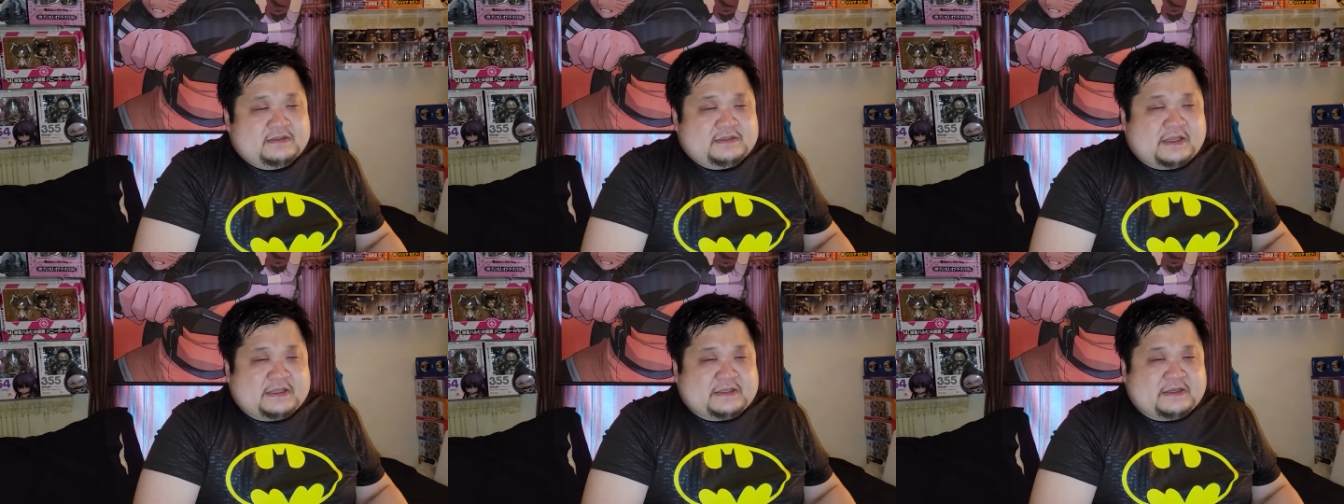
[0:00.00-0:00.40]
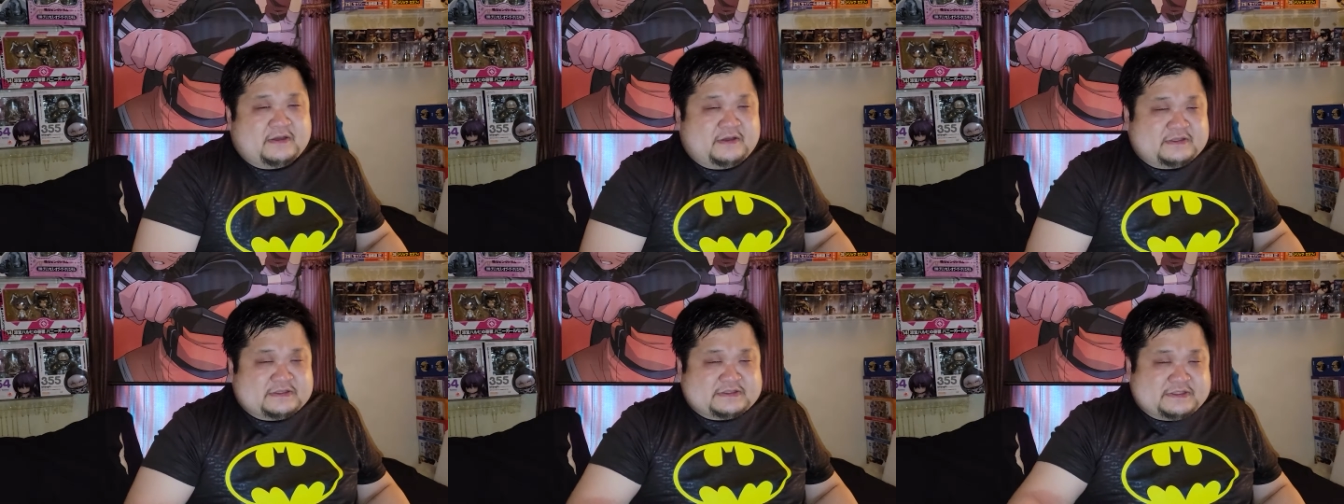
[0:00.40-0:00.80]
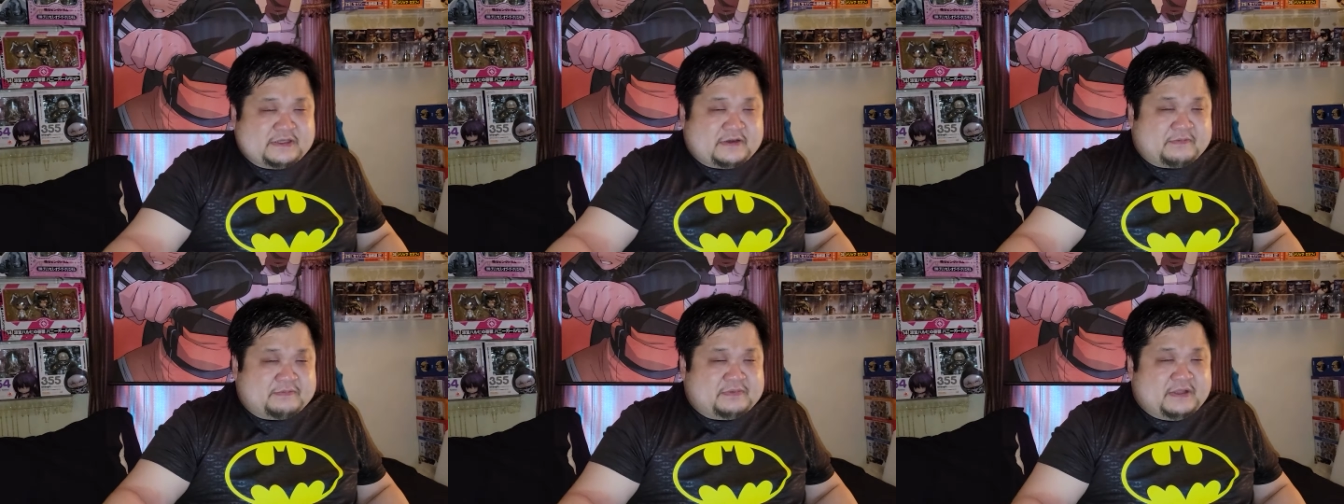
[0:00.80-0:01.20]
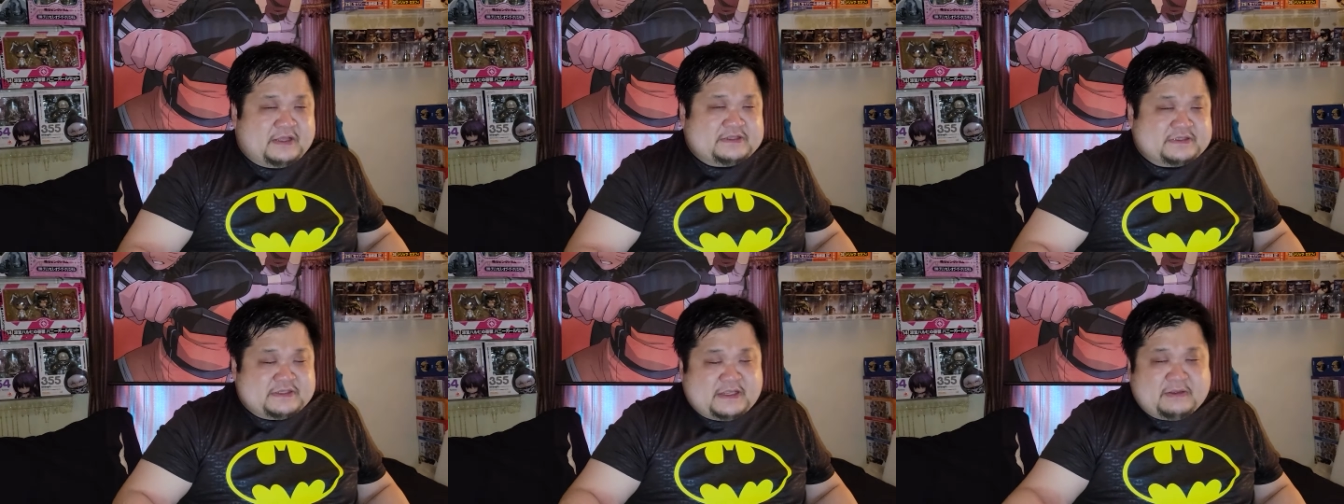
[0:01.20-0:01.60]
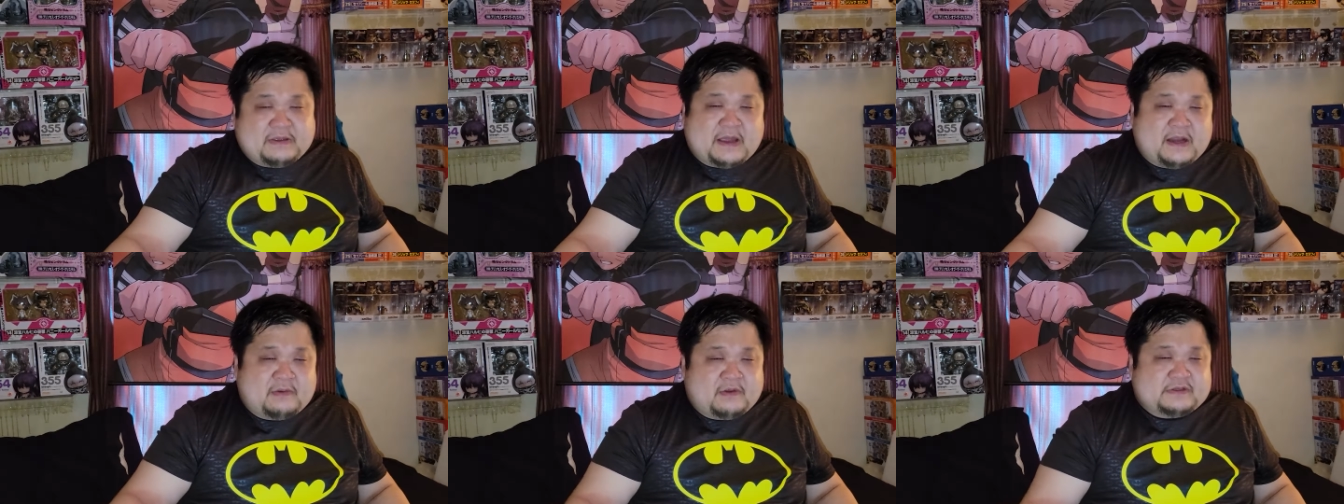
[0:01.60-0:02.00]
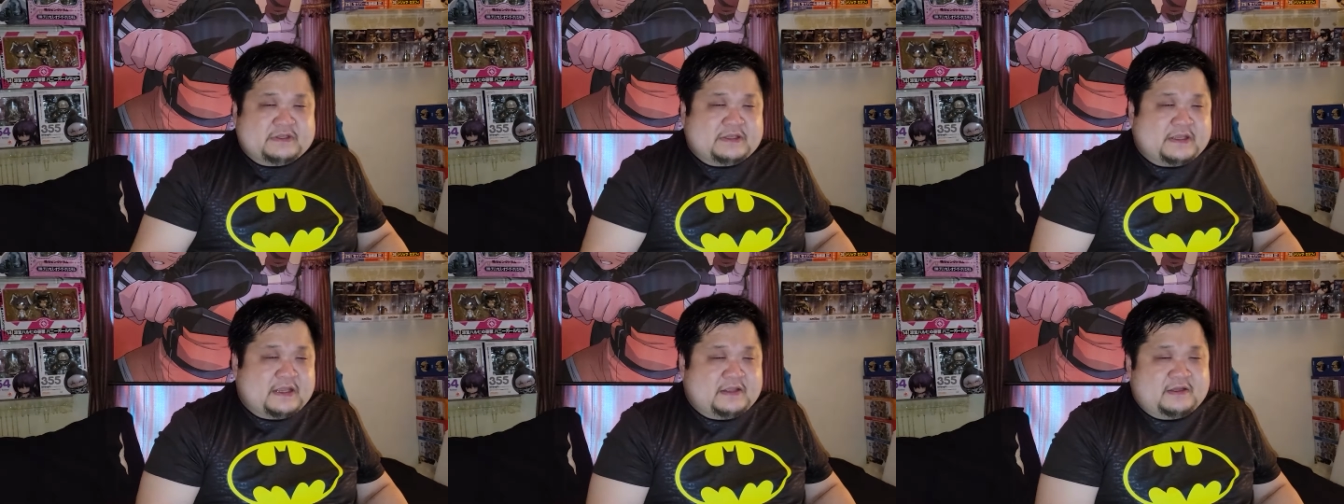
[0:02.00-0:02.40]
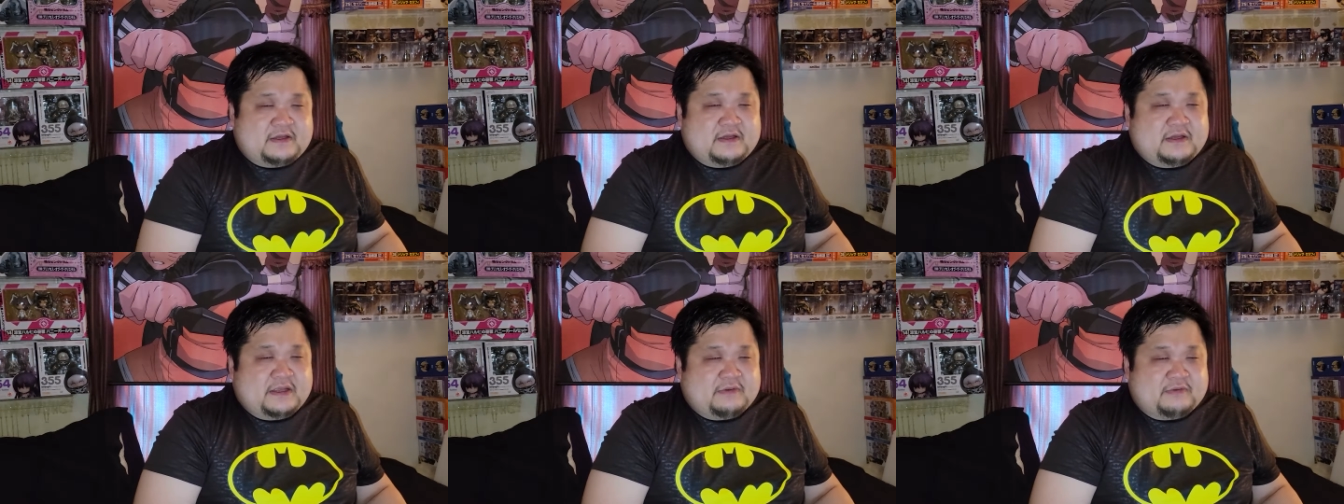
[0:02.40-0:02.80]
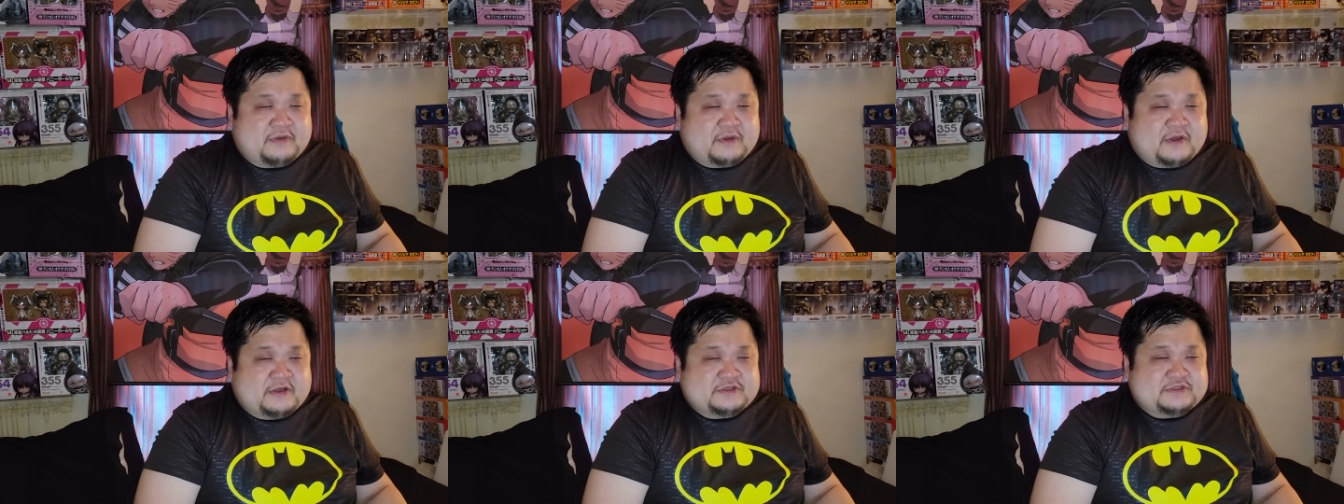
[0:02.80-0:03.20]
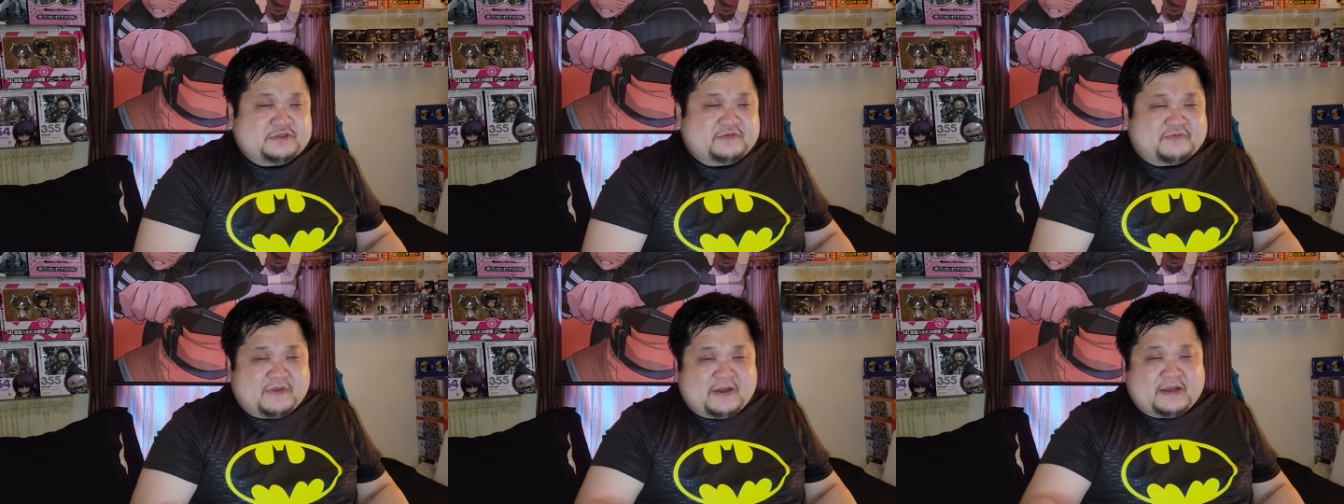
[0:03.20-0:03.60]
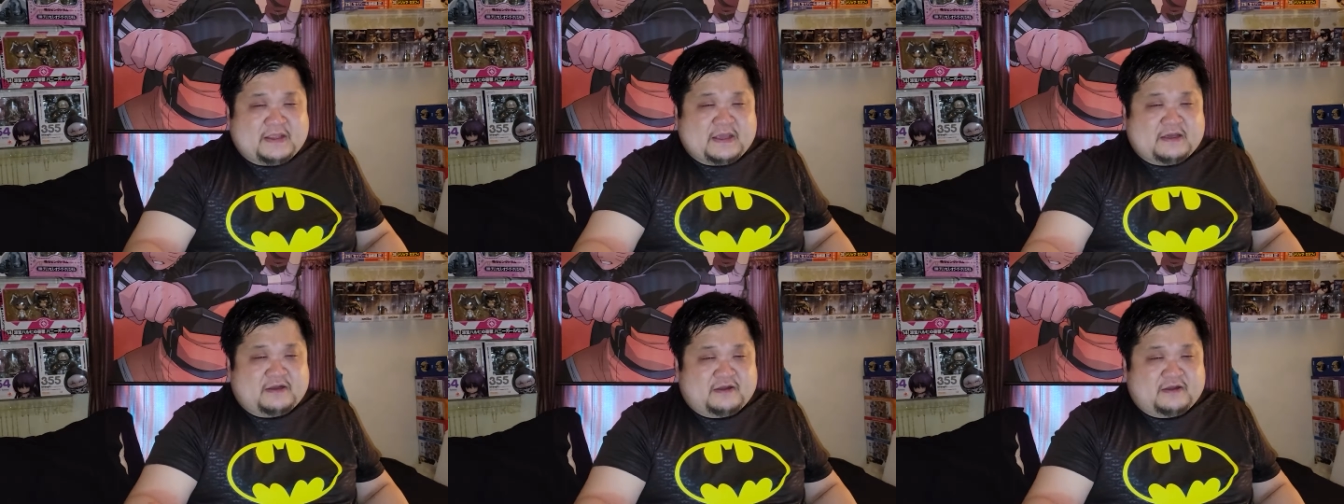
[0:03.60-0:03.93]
that there is a secret place, and they kind of work together in regards to finding out